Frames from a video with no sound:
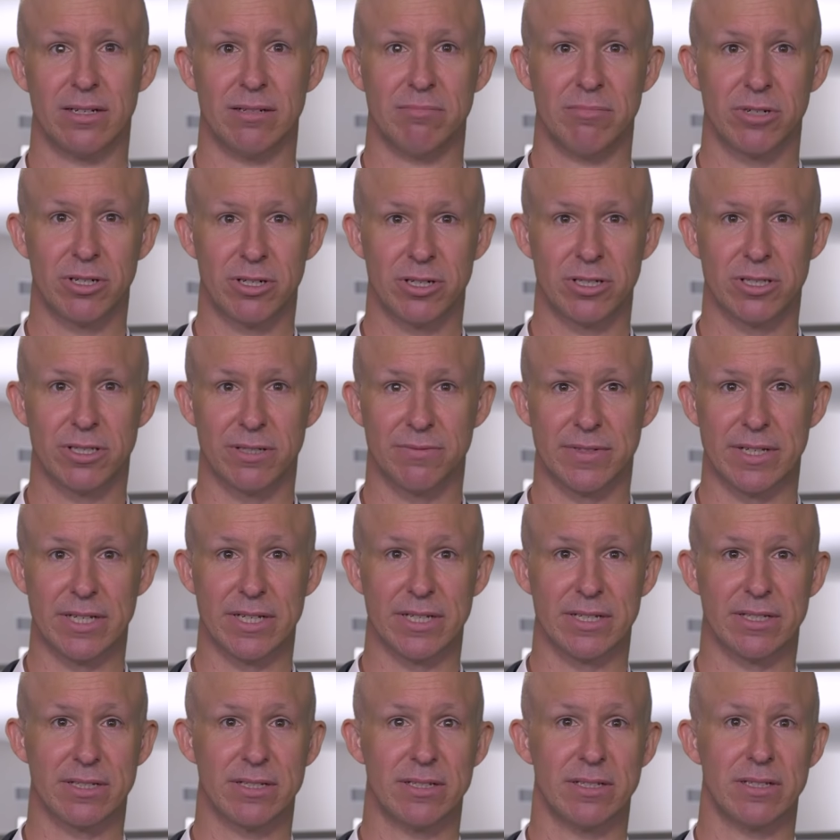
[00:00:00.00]
Because of
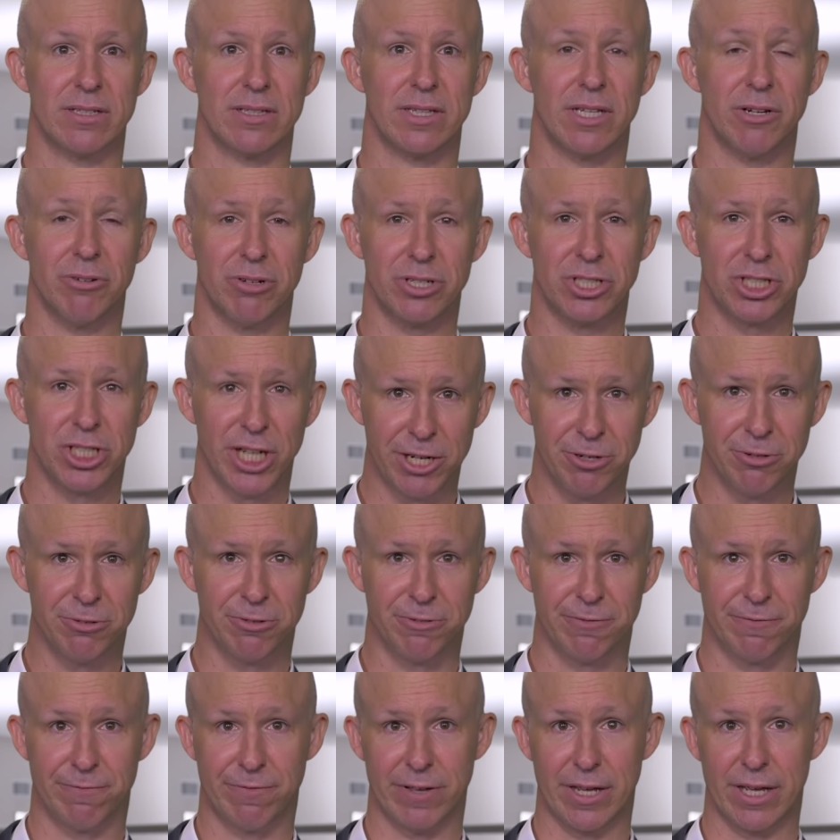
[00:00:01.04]
this, there are
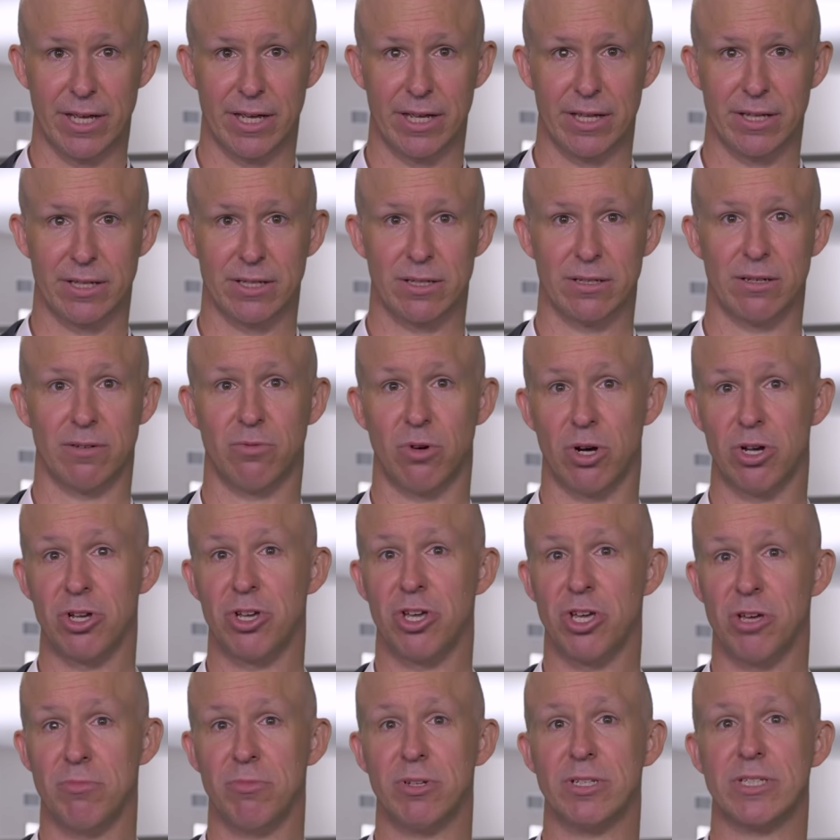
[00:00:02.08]
genuine fears of what
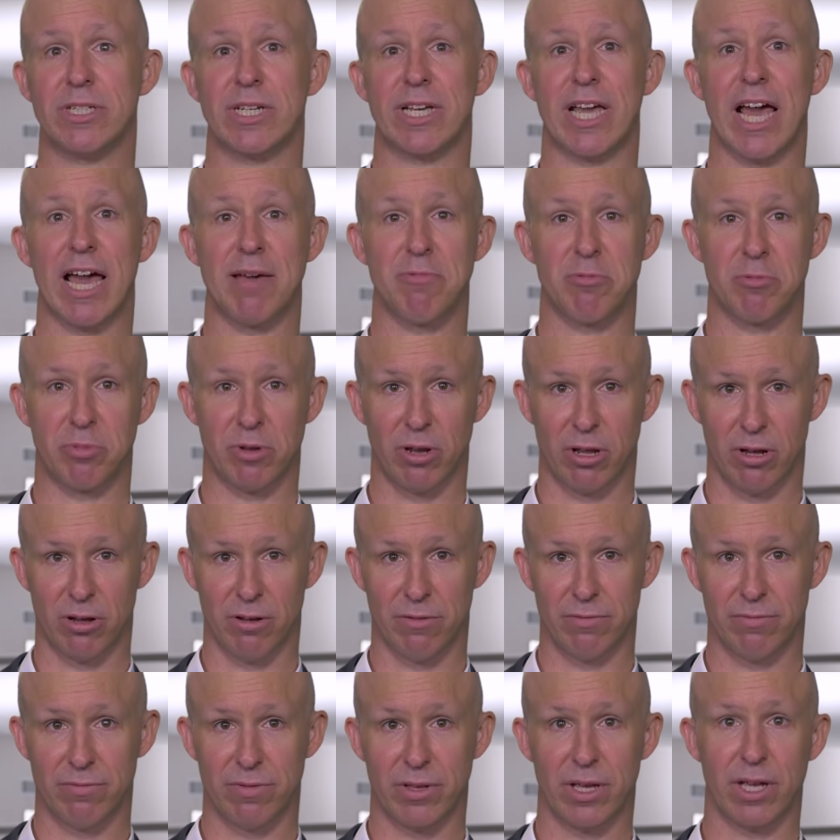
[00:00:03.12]
humans are capable
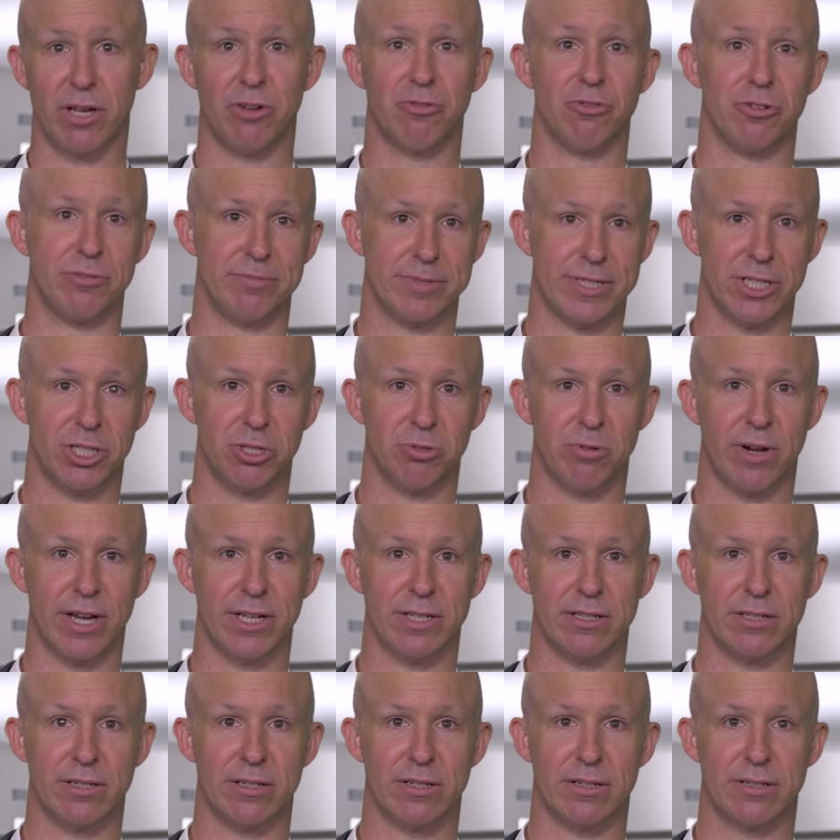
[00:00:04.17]
of in group
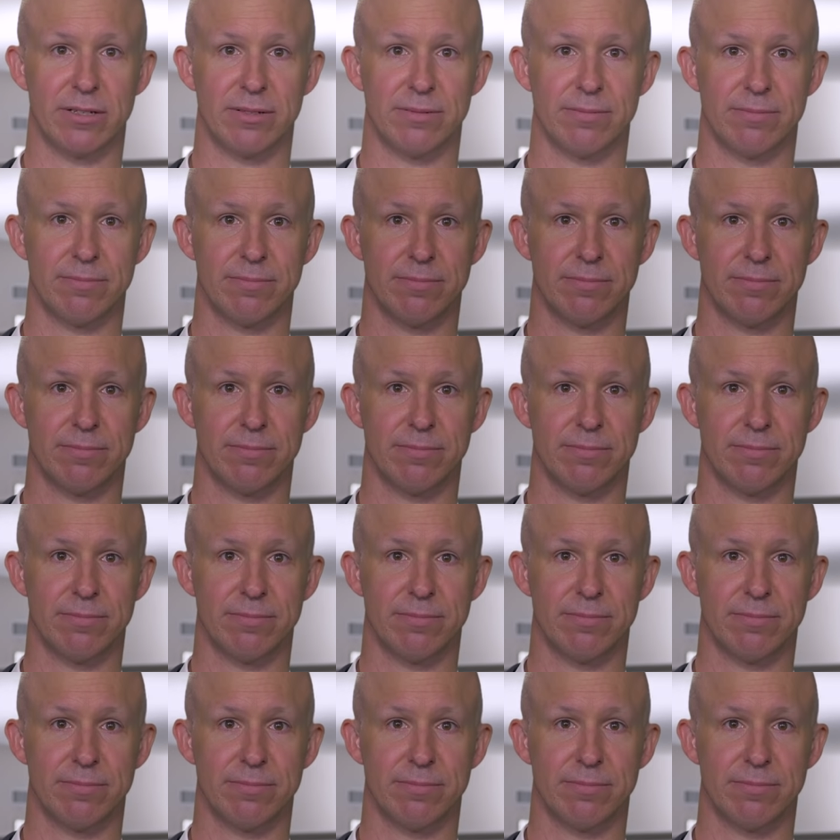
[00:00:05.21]
situations.